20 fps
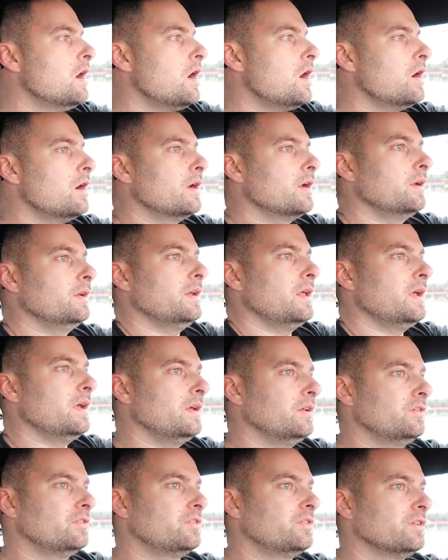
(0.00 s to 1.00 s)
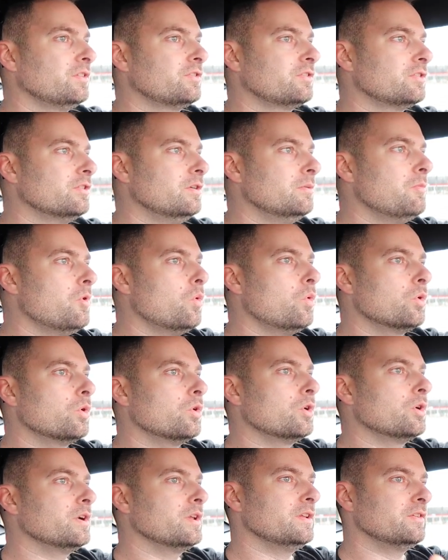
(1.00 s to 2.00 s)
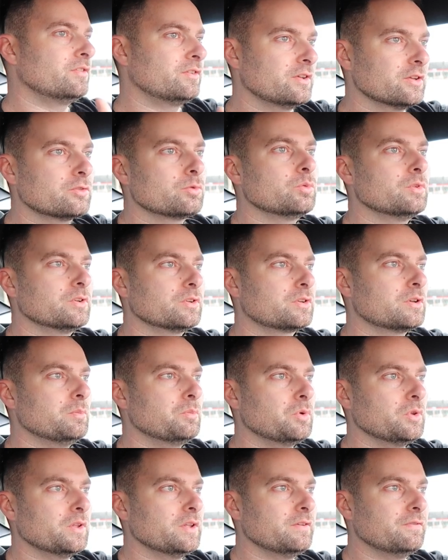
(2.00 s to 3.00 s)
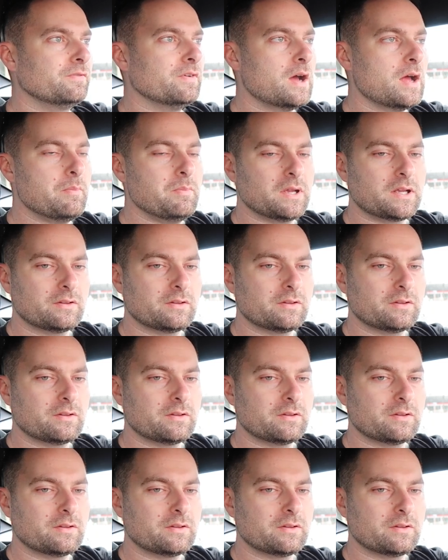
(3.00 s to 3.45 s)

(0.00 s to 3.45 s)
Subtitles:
on a system, or is this one completely fine?